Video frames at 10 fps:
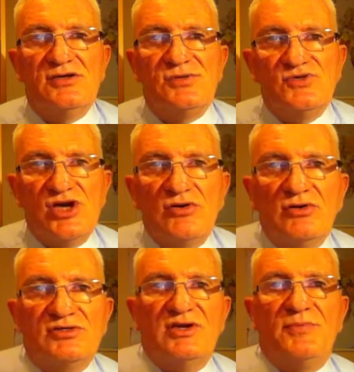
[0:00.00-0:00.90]
some
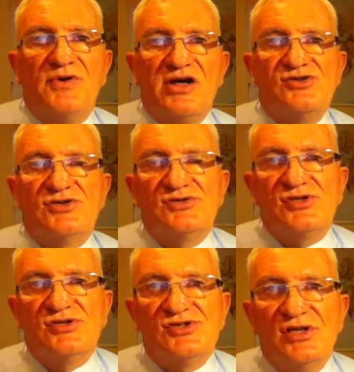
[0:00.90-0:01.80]
general deliberations
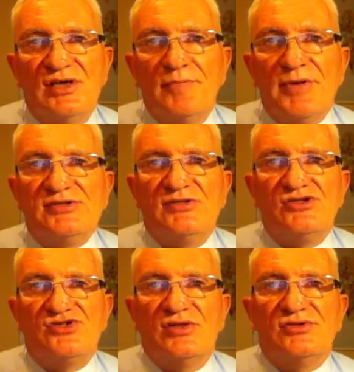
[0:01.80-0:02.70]
concerning
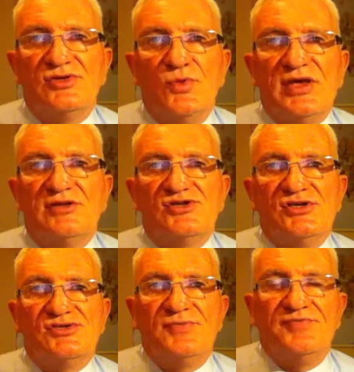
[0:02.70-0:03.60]
competitor strengths and
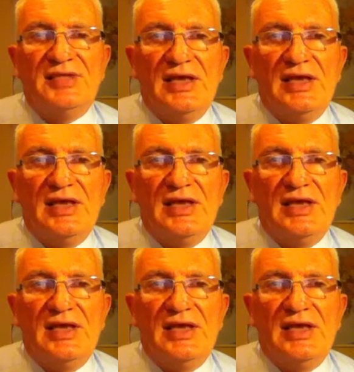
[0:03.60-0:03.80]
weaknesses.